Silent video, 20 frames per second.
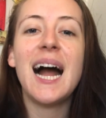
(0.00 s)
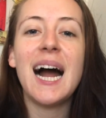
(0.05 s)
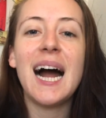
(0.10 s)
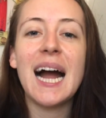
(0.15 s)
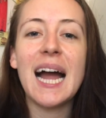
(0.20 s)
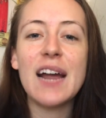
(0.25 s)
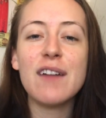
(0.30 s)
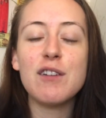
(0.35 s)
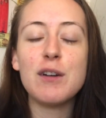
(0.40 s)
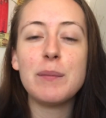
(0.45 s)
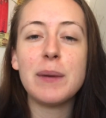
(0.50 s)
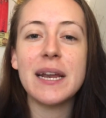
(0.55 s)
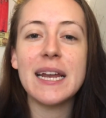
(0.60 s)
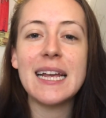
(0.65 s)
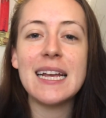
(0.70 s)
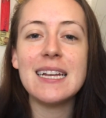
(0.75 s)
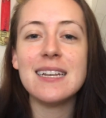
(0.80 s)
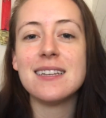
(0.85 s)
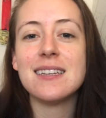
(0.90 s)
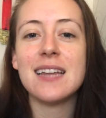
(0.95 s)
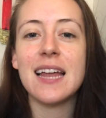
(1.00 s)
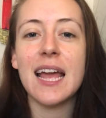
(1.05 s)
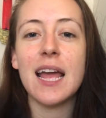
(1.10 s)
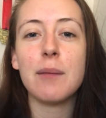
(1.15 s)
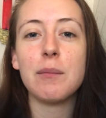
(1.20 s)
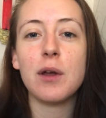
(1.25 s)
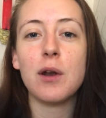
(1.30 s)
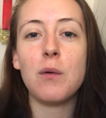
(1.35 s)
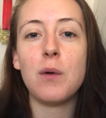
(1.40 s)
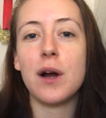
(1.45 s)
Hi everybody! Today
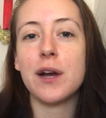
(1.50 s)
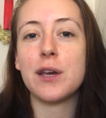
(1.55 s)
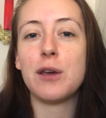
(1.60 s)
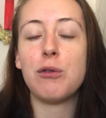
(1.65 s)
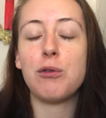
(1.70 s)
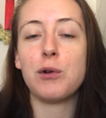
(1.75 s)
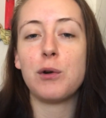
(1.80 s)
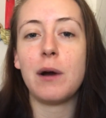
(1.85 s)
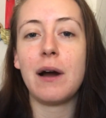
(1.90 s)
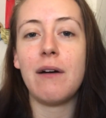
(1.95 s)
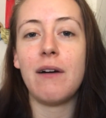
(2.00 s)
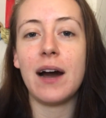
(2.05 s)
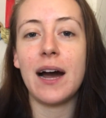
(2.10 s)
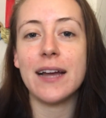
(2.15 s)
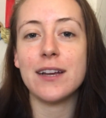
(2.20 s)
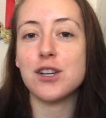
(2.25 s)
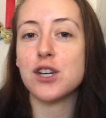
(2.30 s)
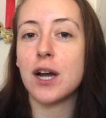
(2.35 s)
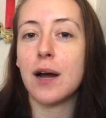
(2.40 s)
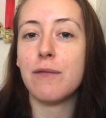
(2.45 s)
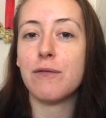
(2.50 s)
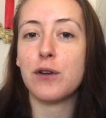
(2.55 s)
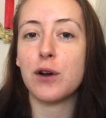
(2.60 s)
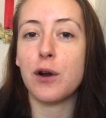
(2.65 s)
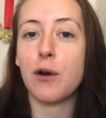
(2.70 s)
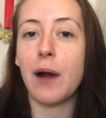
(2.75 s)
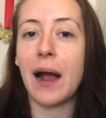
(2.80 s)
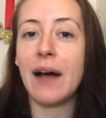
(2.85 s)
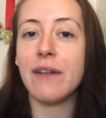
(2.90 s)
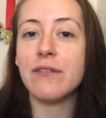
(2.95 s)
I'm going to walk you through how I shop for
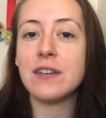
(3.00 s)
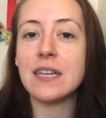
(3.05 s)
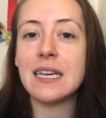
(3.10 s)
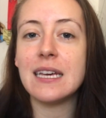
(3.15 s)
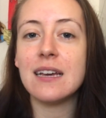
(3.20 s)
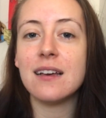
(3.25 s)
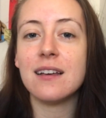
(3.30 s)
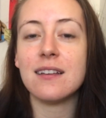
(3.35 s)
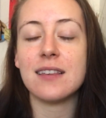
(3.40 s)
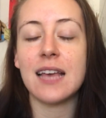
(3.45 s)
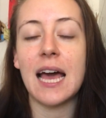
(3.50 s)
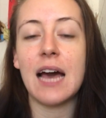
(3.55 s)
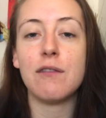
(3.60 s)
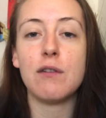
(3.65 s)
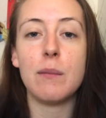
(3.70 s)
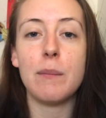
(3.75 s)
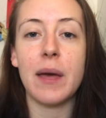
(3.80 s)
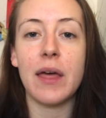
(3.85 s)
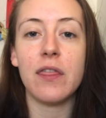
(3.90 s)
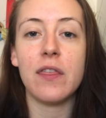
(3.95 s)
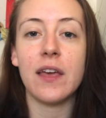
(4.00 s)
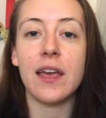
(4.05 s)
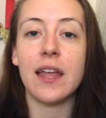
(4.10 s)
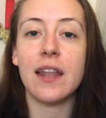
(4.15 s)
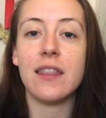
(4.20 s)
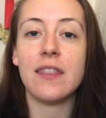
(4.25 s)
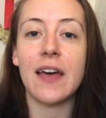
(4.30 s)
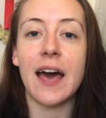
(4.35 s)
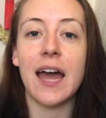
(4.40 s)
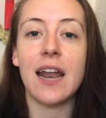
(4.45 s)
Crafty because I have a
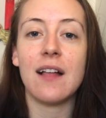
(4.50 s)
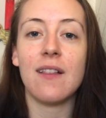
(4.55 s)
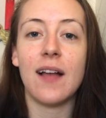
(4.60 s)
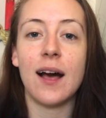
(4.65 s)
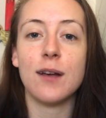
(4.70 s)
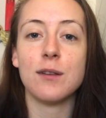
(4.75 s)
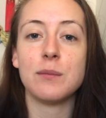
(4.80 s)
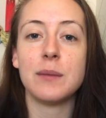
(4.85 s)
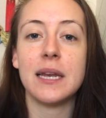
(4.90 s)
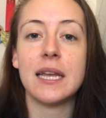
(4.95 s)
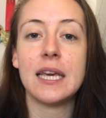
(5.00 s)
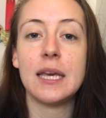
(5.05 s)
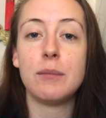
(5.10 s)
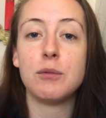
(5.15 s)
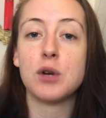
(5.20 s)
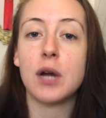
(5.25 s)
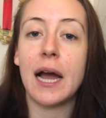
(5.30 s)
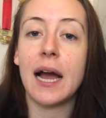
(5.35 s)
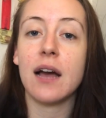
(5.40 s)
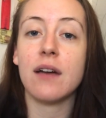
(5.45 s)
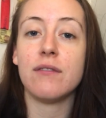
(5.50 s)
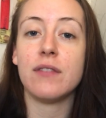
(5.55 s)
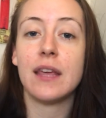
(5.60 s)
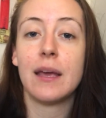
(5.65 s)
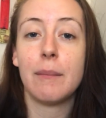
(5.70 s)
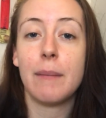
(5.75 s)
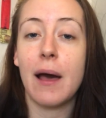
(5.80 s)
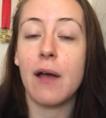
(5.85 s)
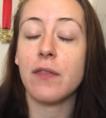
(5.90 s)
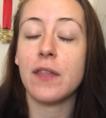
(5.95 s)
method that allows me to keep track of the
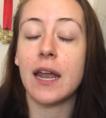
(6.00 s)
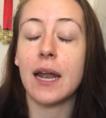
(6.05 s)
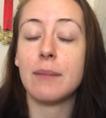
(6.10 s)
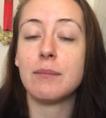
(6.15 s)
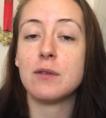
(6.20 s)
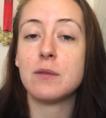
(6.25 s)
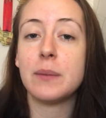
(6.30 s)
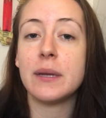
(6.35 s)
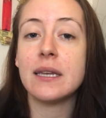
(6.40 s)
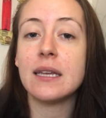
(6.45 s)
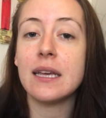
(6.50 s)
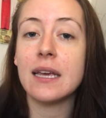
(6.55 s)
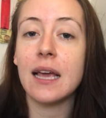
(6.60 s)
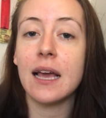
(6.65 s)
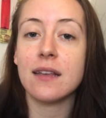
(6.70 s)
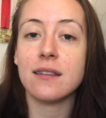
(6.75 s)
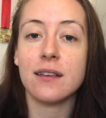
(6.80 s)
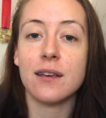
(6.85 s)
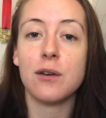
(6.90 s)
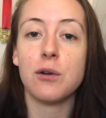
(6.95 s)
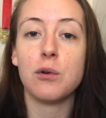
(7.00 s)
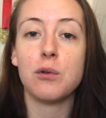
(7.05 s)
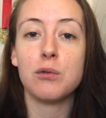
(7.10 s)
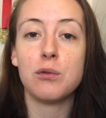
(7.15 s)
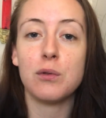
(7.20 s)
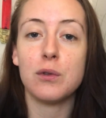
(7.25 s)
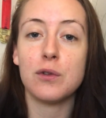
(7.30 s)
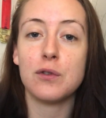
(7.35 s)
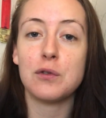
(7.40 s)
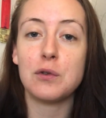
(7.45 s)
amount that I'm spending as I go
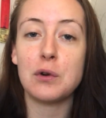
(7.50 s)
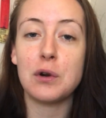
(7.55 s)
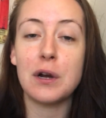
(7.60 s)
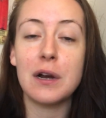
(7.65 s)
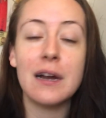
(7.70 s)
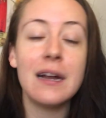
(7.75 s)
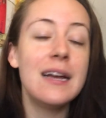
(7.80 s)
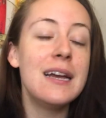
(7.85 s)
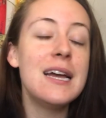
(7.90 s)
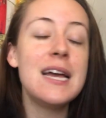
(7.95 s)
through the store.